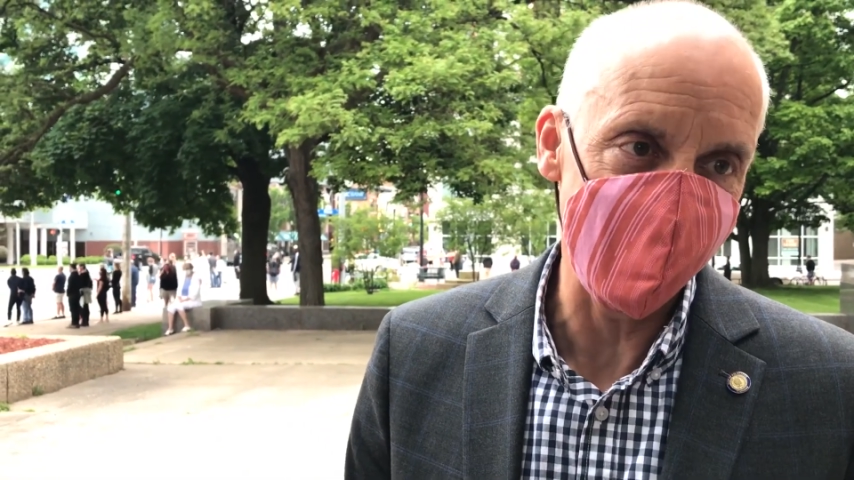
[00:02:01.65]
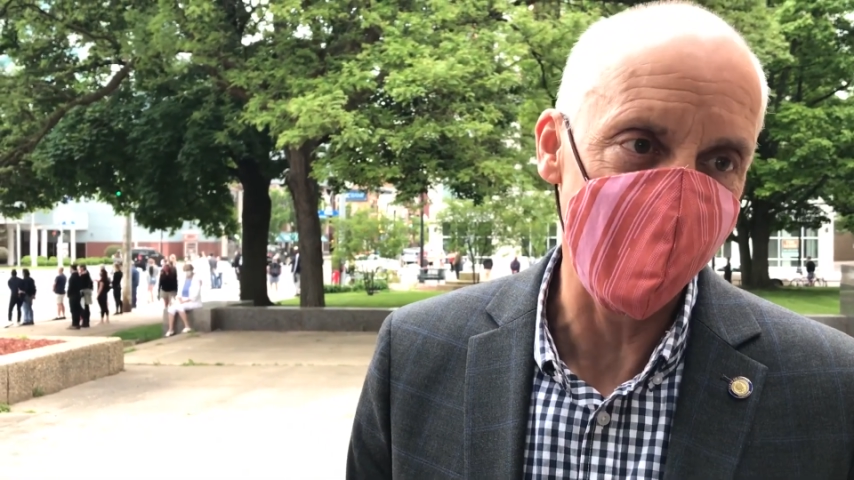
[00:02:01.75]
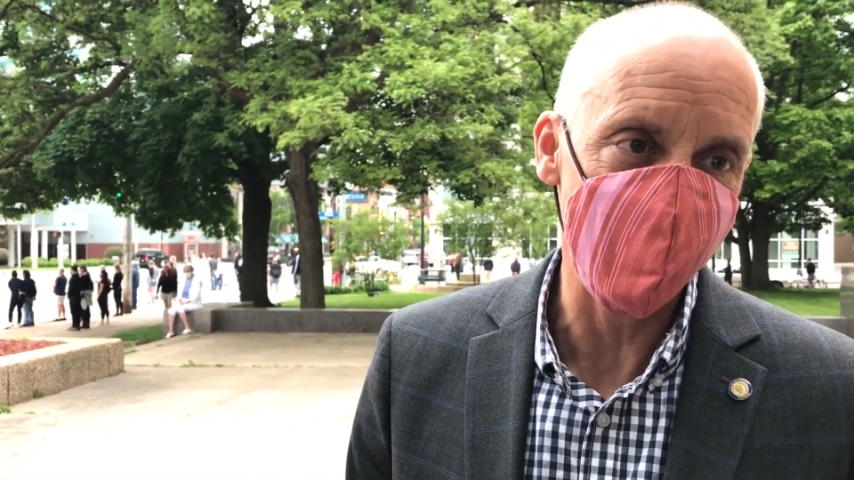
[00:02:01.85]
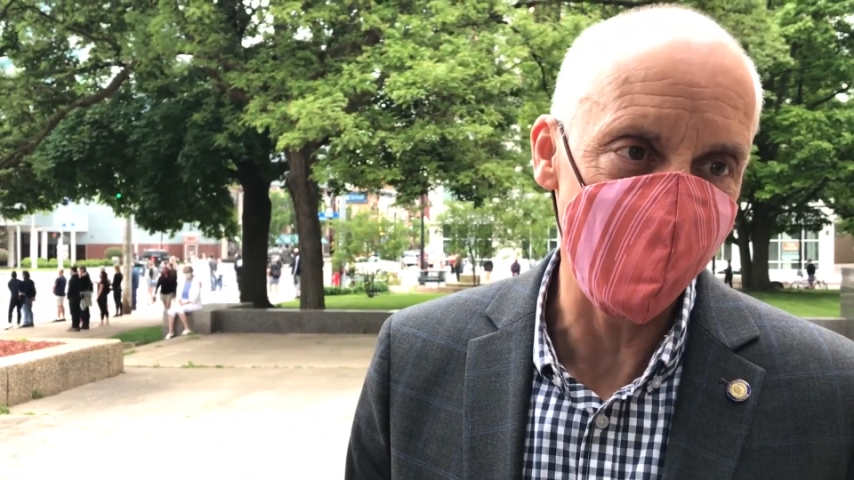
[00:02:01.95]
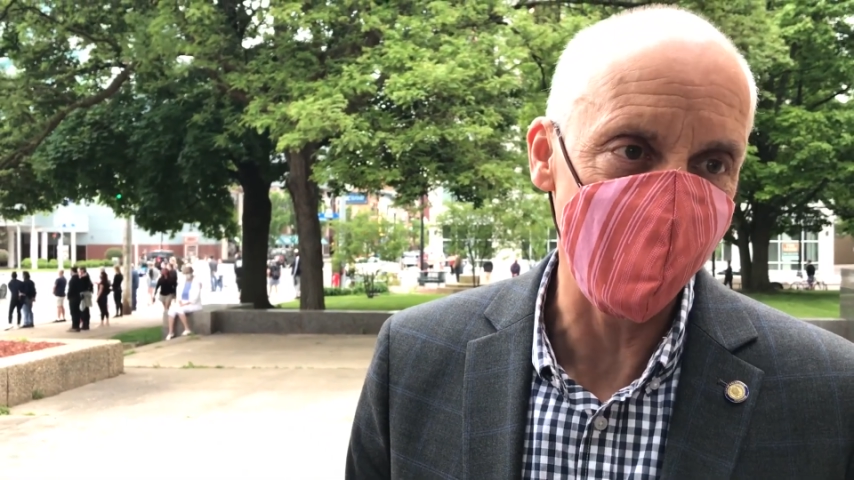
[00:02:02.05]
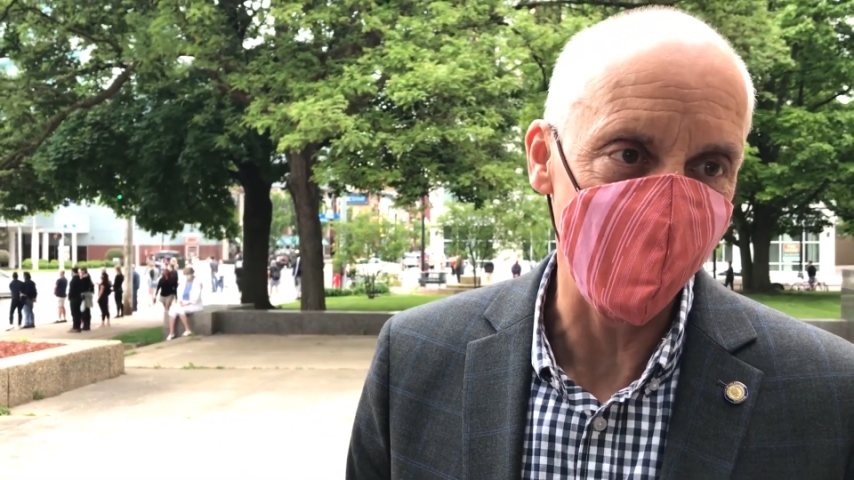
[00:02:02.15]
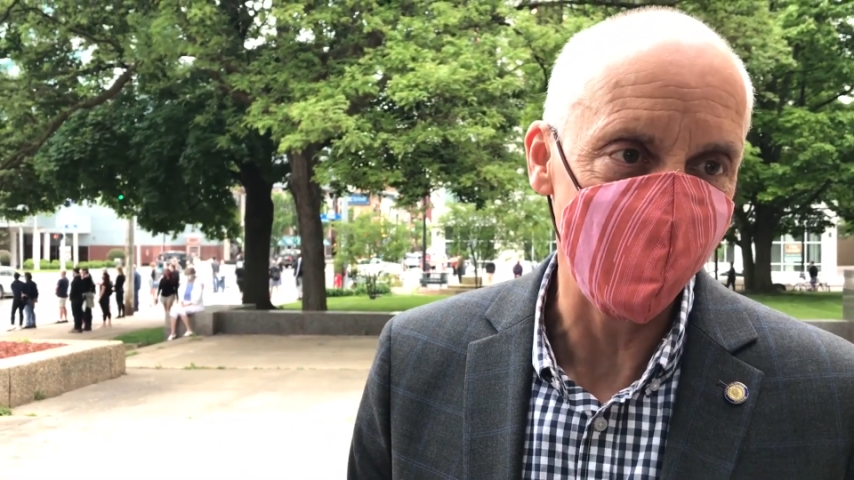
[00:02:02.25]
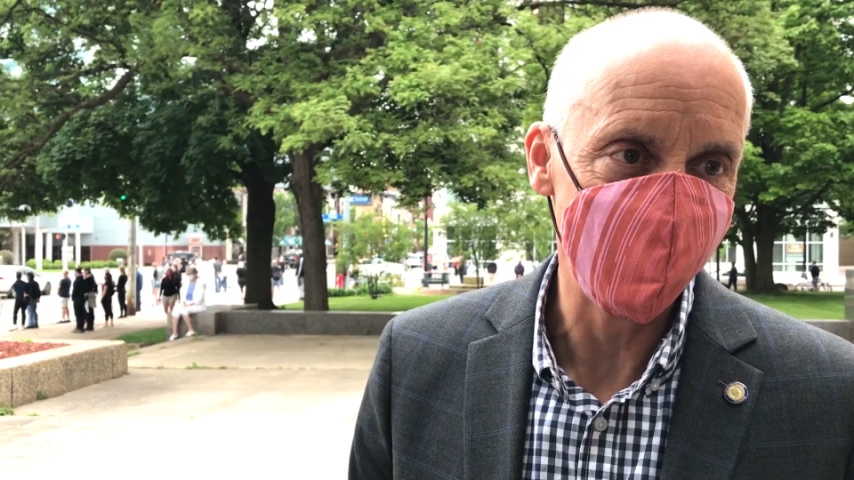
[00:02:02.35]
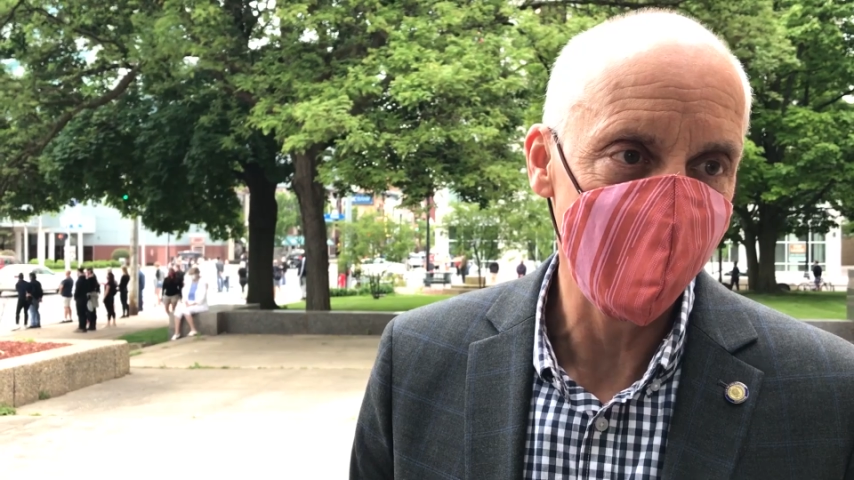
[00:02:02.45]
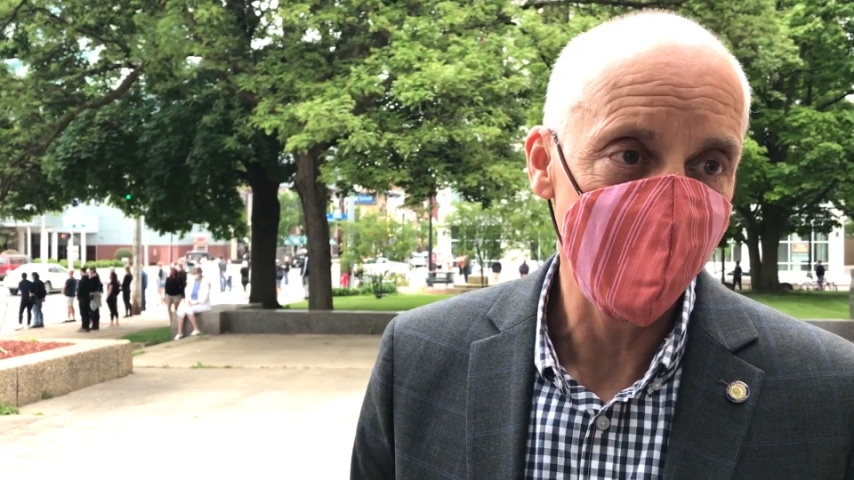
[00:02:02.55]

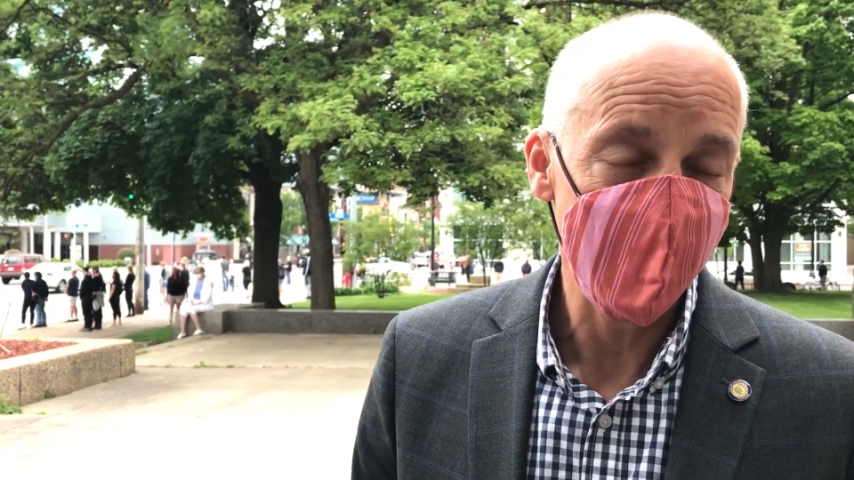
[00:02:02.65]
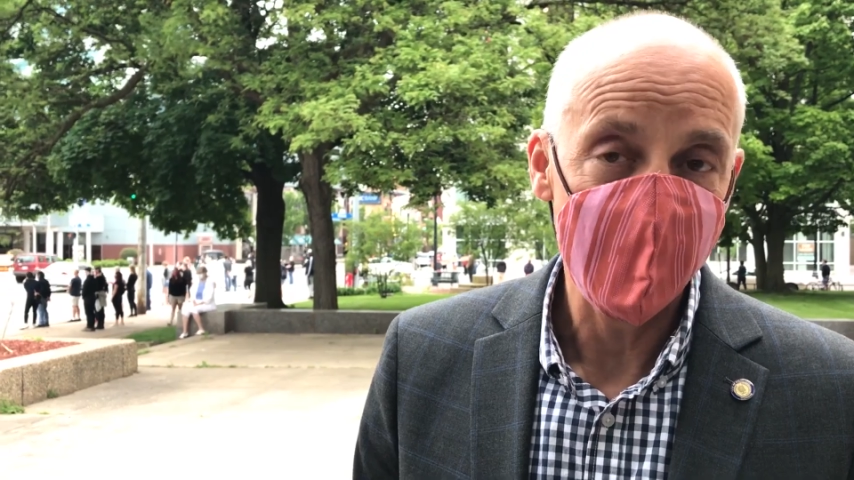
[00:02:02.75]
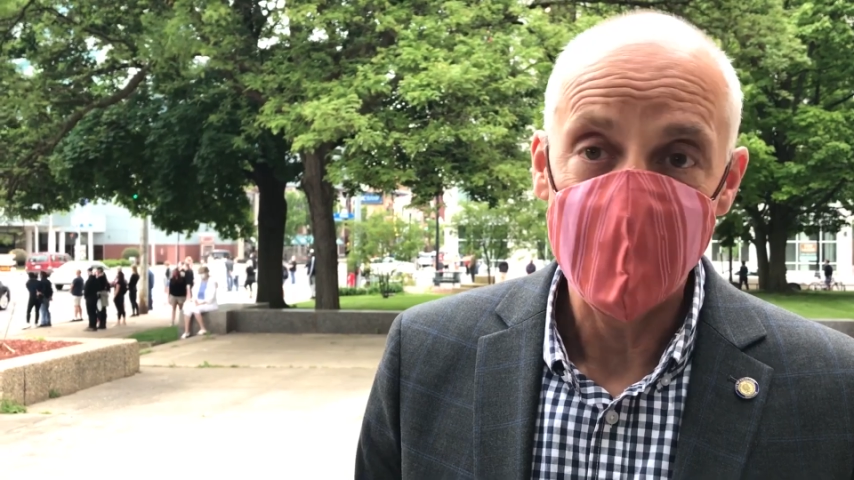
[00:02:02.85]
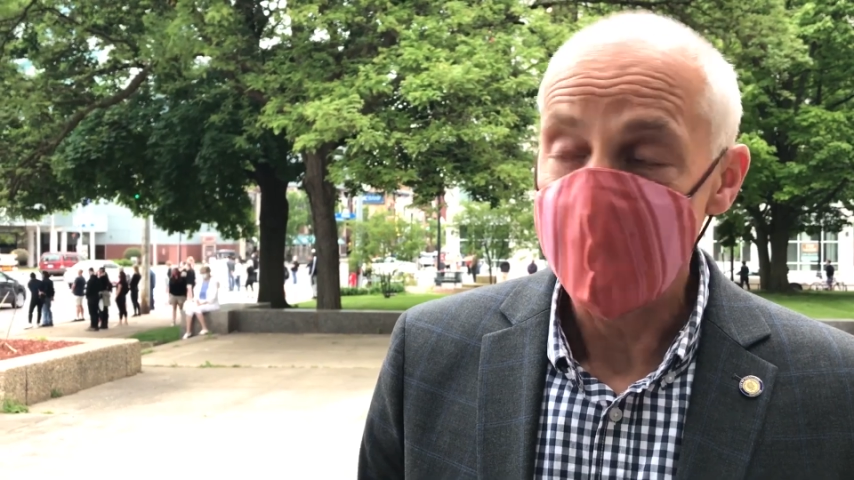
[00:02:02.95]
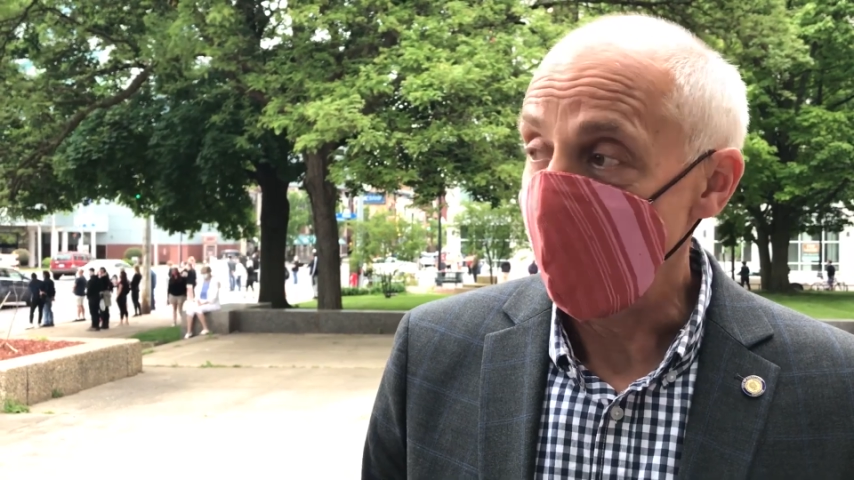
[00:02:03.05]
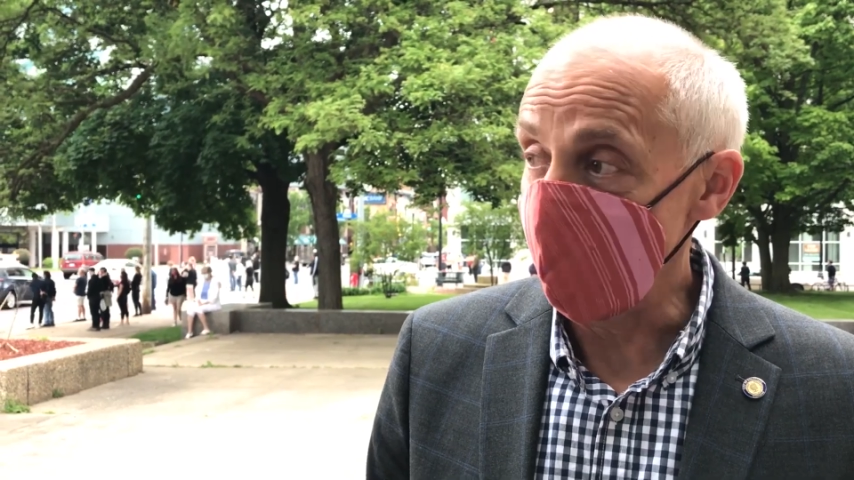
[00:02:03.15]
Kalamazoo.